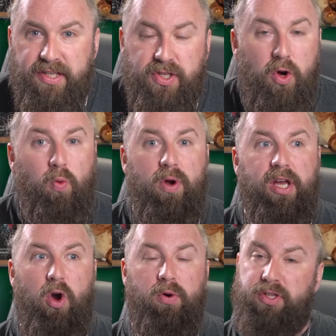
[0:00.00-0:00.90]
so we're
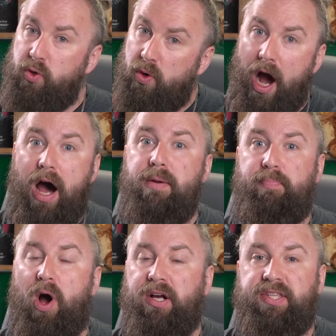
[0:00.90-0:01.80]
going to
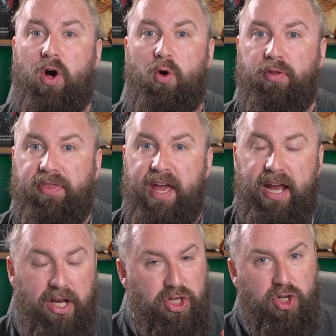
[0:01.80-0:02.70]
unbox the whole
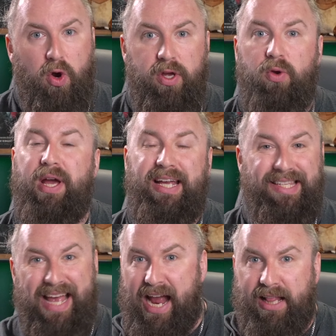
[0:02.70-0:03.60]
thing and show you
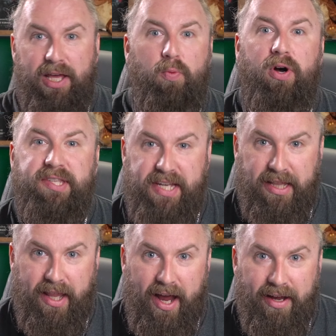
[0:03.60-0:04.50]
exactly what's
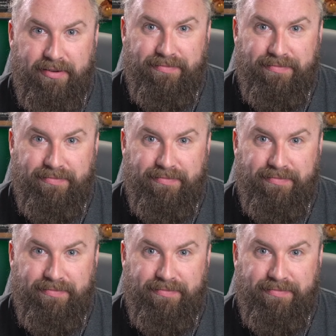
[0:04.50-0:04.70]
in there.